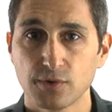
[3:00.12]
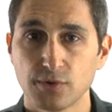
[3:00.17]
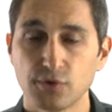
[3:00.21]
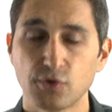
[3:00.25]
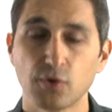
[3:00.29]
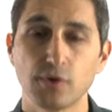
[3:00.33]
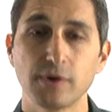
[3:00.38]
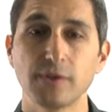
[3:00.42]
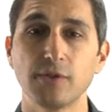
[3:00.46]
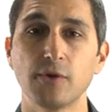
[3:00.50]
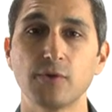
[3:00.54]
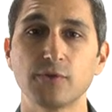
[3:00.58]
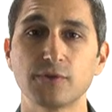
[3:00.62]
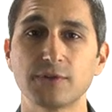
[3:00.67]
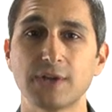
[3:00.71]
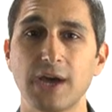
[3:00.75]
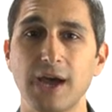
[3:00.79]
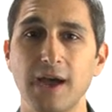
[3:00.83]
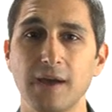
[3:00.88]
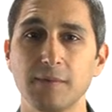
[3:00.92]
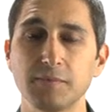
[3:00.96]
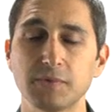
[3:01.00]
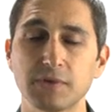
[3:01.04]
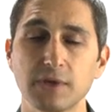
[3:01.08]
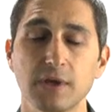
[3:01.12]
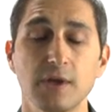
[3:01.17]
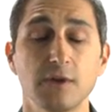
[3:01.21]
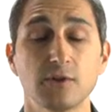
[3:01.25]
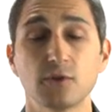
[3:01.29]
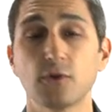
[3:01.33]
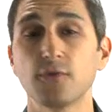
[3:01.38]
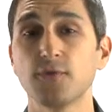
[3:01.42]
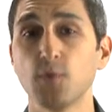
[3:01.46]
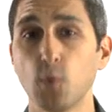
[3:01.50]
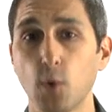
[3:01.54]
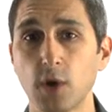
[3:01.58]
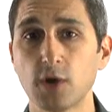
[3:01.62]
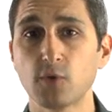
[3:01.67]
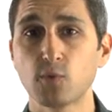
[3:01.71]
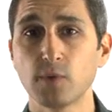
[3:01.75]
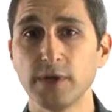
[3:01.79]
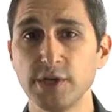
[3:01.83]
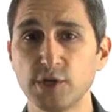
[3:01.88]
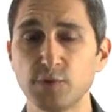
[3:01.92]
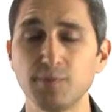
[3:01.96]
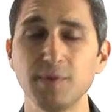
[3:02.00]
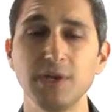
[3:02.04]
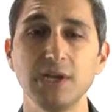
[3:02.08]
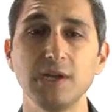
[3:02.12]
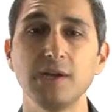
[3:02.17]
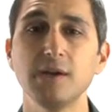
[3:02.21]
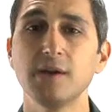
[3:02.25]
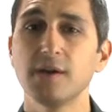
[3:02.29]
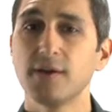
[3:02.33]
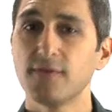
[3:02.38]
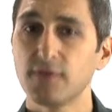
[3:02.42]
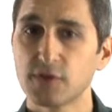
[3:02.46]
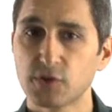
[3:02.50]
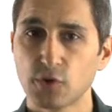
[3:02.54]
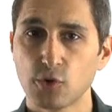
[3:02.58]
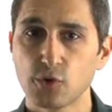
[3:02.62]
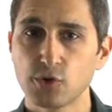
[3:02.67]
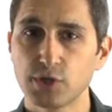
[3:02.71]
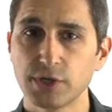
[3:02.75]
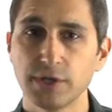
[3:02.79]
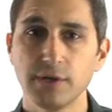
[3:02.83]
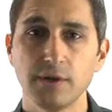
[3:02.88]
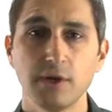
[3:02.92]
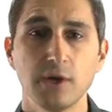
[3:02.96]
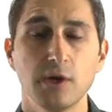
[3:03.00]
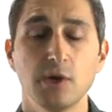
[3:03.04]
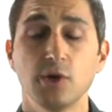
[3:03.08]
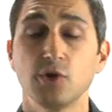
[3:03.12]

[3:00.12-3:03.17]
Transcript: during those times. So if you want to reach me, if it's urgent,